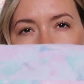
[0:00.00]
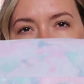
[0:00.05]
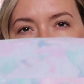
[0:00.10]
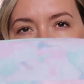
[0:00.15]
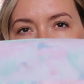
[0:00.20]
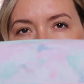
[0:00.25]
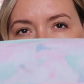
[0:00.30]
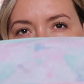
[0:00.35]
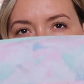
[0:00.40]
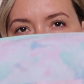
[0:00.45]

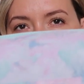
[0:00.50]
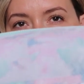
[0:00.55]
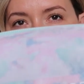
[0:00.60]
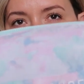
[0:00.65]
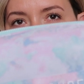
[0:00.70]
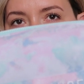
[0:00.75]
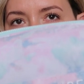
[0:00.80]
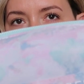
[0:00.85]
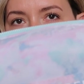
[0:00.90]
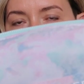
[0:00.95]

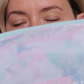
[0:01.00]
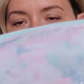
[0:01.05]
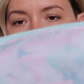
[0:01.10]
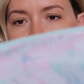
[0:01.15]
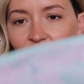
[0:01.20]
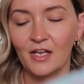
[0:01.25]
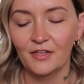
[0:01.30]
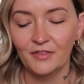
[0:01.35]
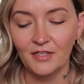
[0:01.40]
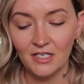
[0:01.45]
tie-dye.
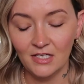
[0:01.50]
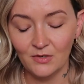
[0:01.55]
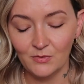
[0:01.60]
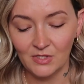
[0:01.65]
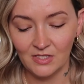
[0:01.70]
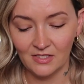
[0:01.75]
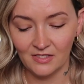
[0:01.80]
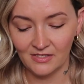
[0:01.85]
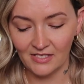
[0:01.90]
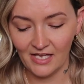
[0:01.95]
I think it
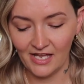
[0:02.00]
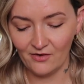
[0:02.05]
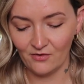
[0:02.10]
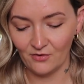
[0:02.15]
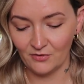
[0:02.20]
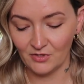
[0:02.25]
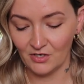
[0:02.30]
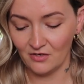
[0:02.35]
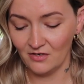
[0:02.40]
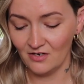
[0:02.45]
was in the
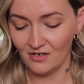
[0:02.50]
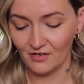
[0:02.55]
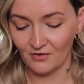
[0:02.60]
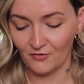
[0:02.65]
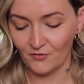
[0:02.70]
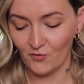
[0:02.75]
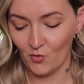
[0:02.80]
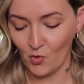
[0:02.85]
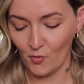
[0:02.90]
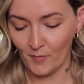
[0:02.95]
sale, it's only like
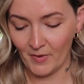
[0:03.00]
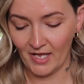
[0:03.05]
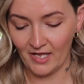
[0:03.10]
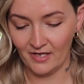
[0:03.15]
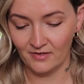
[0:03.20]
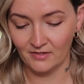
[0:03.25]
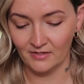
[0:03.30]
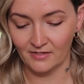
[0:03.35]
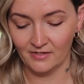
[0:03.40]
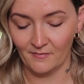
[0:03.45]

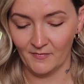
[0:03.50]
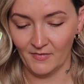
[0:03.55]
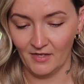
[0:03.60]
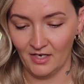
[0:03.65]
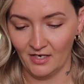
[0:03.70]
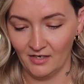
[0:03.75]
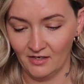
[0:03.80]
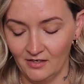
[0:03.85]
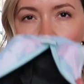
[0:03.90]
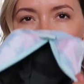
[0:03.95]
£4
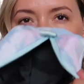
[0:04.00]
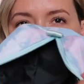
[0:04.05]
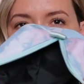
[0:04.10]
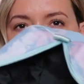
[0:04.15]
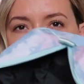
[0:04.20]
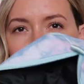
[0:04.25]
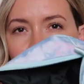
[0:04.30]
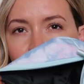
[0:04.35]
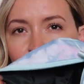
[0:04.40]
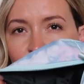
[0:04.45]
something. It's quite a
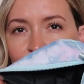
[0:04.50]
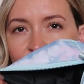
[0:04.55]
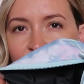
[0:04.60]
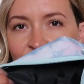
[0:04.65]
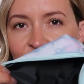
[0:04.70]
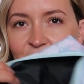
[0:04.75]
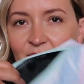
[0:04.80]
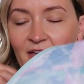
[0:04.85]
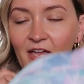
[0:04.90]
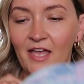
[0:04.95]
bit of room, to
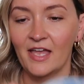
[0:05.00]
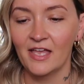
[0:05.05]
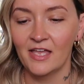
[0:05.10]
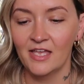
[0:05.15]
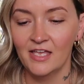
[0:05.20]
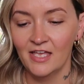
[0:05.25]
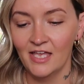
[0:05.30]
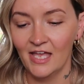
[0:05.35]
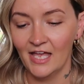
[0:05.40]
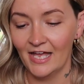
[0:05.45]
be fair.
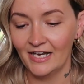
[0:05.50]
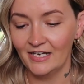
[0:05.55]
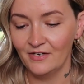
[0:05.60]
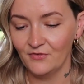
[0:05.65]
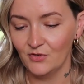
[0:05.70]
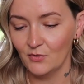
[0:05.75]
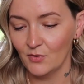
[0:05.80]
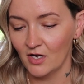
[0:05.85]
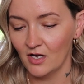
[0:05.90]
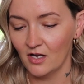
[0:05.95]
And
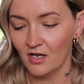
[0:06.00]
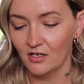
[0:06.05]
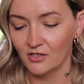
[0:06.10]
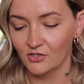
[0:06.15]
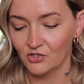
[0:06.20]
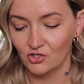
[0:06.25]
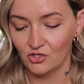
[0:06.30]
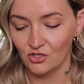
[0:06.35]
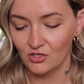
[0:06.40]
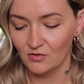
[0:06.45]
if you are
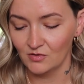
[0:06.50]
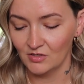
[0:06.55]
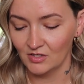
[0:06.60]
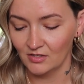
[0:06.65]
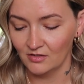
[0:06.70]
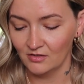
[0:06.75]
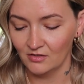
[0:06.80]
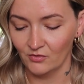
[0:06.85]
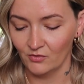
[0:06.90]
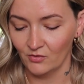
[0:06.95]
a
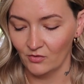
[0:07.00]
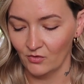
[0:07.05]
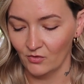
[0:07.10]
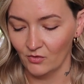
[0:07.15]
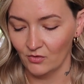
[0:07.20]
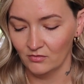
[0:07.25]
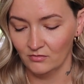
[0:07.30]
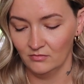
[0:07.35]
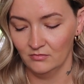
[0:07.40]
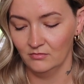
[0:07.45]
student
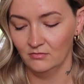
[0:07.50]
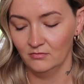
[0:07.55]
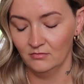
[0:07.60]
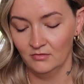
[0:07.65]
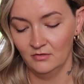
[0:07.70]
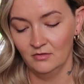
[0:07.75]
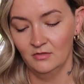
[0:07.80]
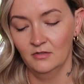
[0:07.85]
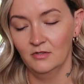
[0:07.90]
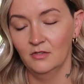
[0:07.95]
or
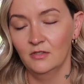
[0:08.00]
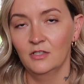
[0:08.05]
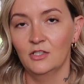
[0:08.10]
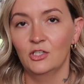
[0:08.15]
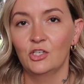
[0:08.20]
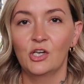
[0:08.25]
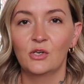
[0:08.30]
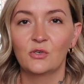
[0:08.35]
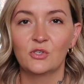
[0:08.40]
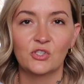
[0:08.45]

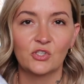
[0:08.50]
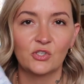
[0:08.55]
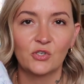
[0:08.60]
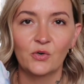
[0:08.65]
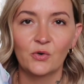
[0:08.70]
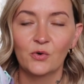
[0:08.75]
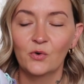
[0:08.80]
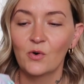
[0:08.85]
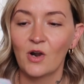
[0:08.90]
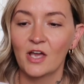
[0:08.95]
you go to
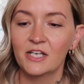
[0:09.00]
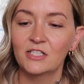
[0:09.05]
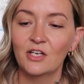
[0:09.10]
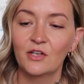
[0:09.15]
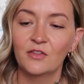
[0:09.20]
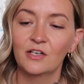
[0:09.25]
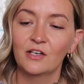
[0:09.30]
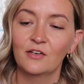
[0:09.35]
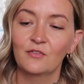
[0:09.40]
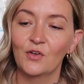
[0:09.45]
school, I
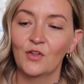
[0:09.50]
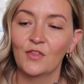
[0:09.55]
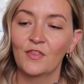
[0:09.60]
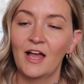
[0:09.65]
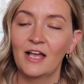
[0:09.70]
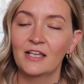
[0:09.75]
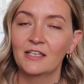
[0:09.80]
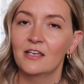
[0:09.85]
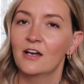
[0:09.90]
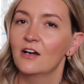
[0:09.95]
don't think I've got
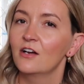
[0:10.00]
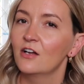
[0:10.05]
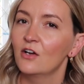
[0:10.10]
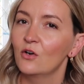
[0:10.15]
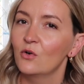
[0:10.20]
that younger